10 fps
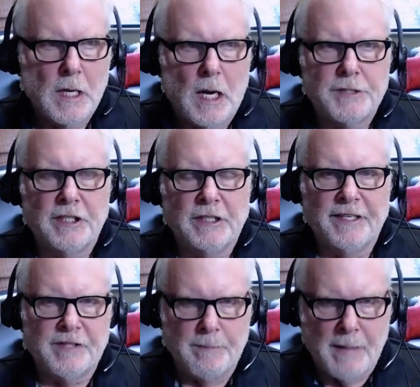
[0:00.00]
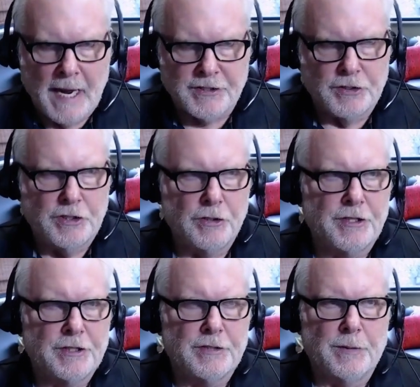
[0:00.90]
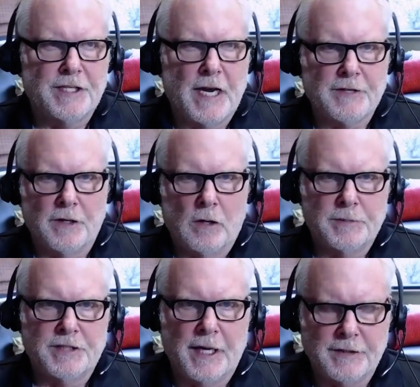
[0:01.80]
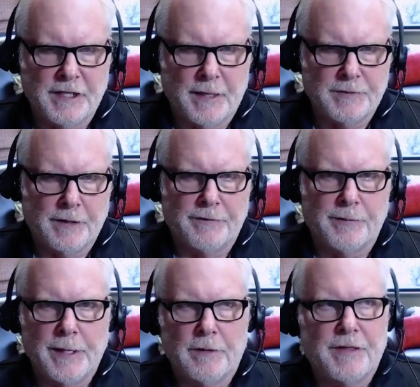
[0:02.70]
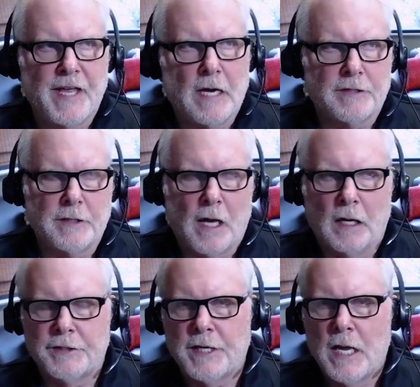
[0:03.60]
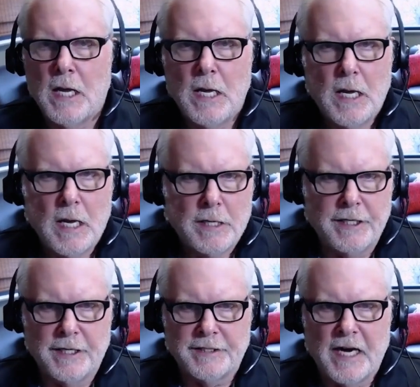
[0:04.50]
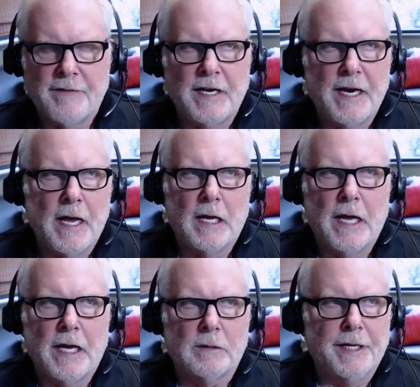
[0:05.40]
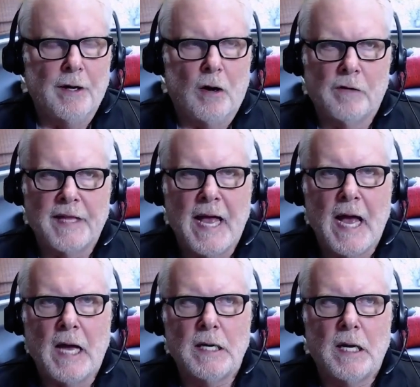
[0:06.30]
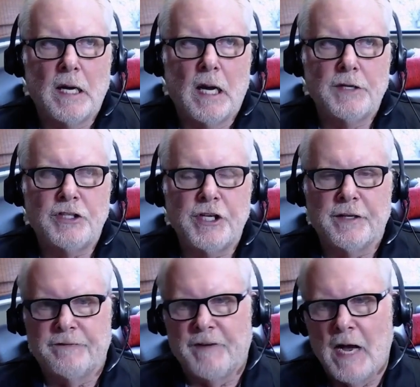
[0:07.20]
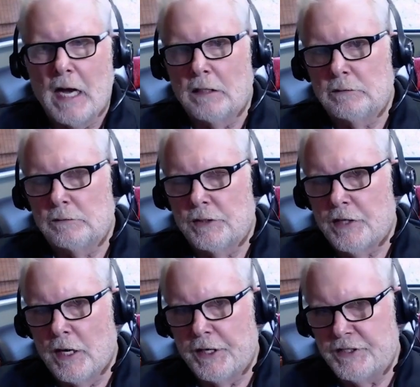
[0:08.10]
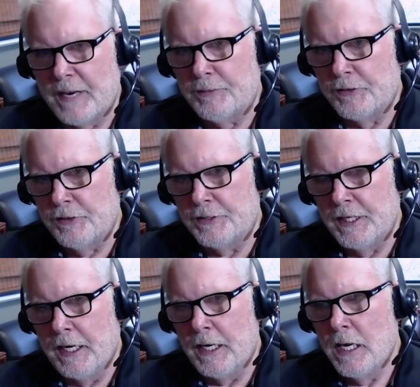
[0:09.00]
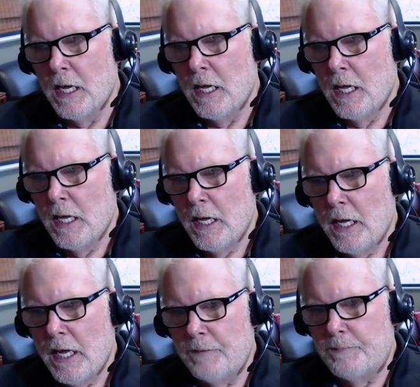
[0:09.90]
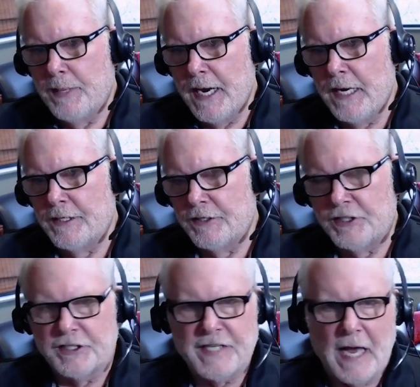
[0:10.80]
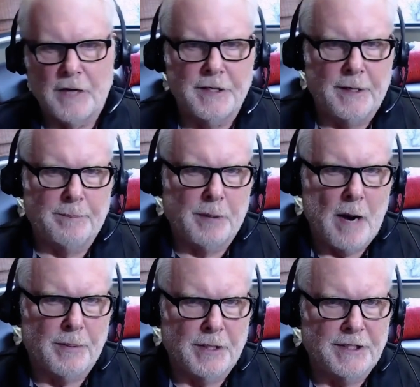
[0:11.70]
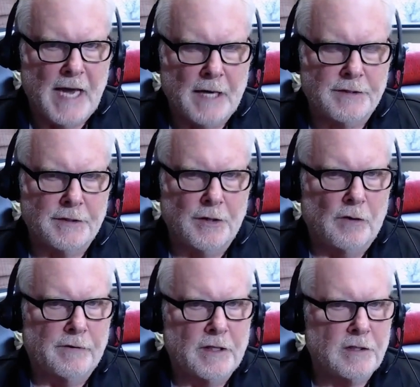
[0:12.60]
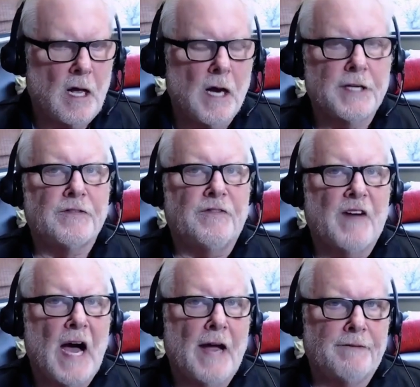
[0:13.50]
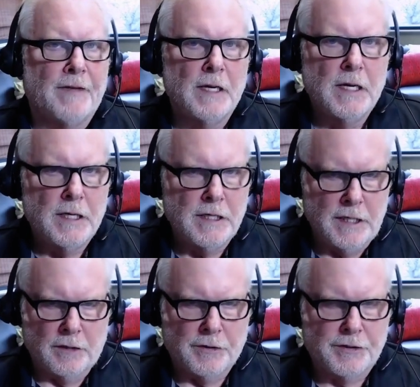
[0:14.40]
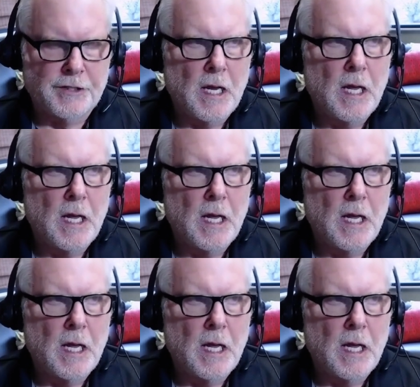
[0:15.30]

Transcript: She lives in Massachusetts, which has a homestead exemption of $300,000. She doesn't have any equity over that. She could file what's called a Chapter 13 and pay the $6,000 in property taxes over as long as 5 years.